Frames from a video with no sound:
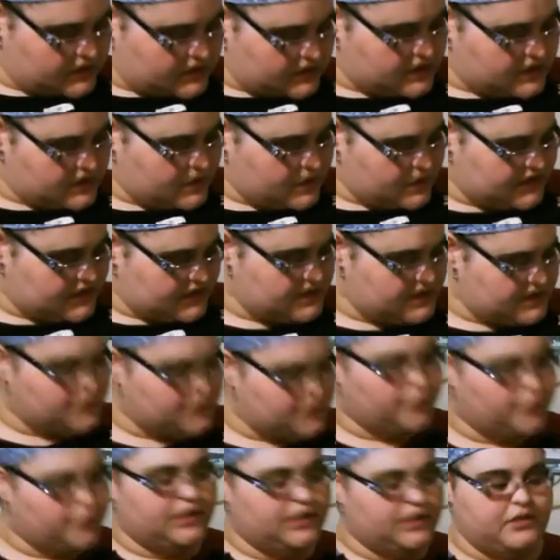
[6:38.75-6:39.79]
So this is
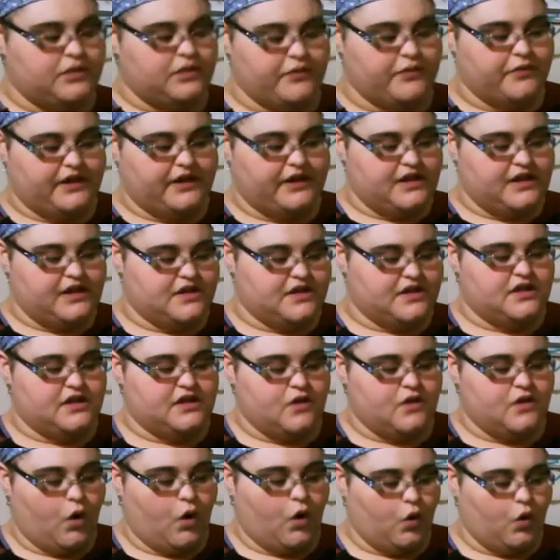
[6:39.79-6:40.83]
really pretty.
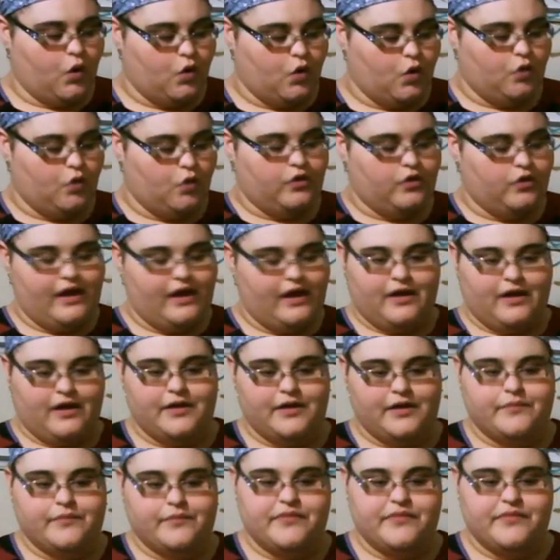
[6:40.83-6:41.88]
The whole
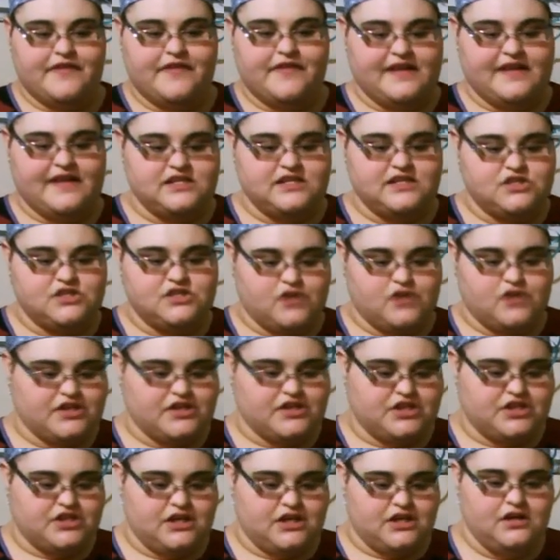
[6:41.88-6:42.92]
thing is
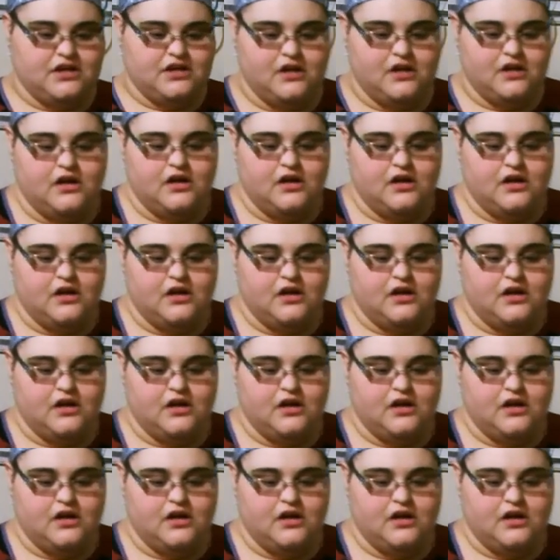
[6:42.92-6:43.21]
stretchy.